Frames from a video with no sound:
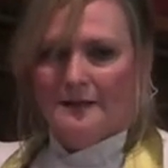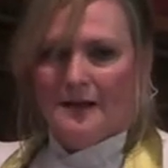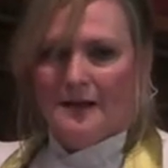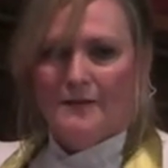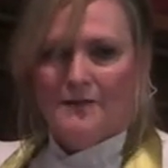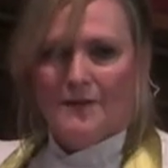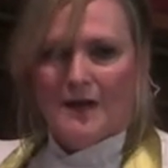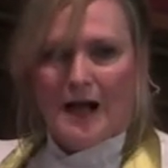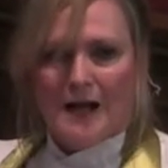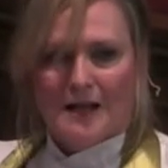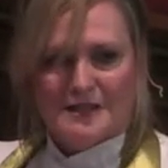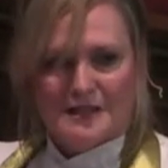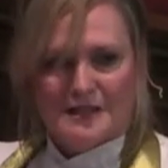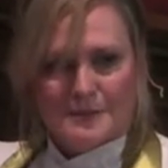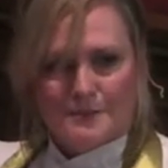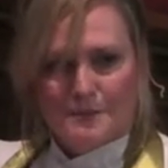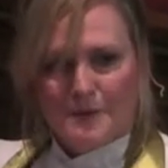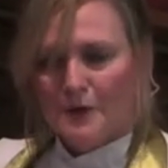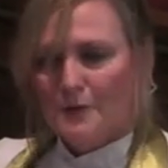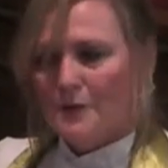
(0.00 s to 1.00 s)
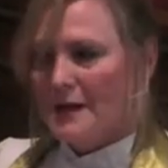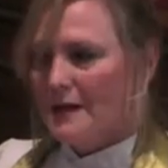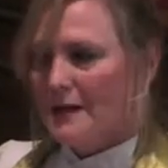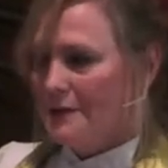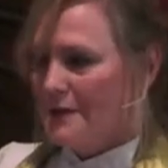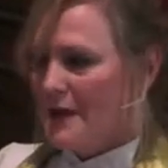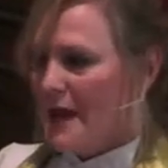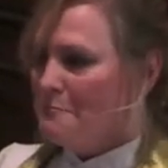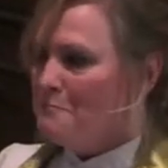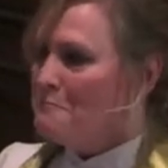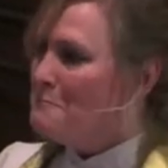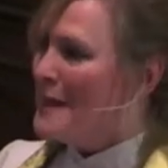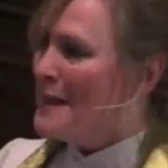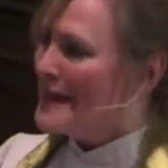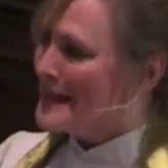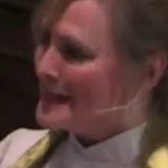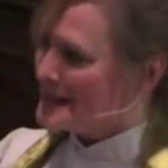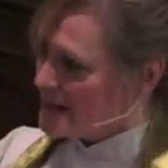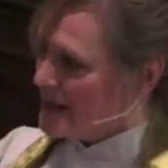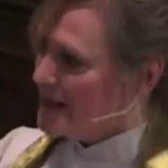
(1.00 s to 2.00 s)
of God's Spirit that
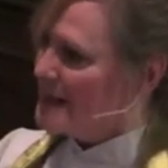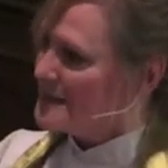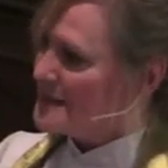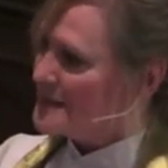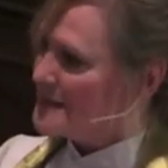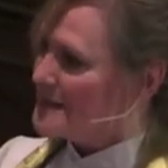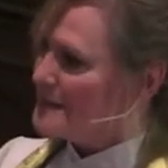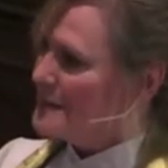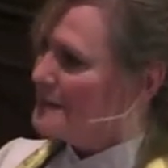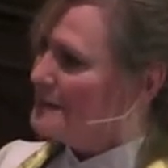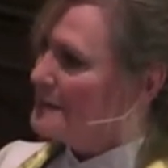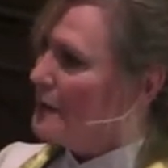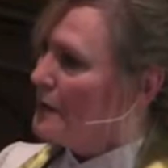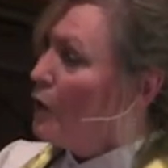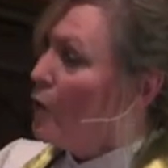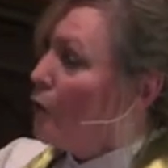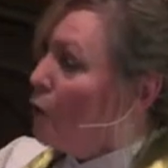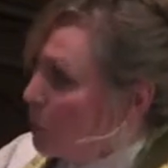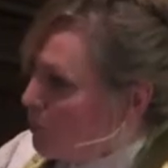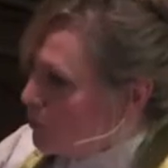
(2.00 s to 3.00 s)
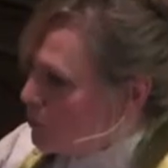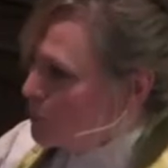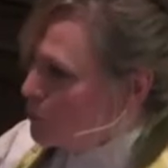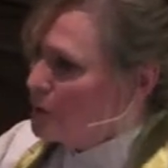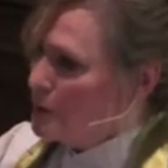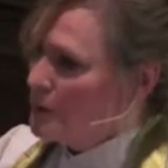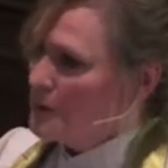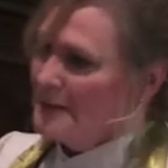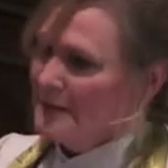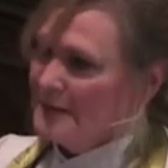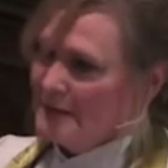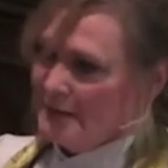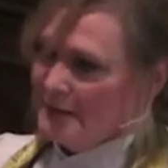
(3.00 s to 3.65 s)
makes us whole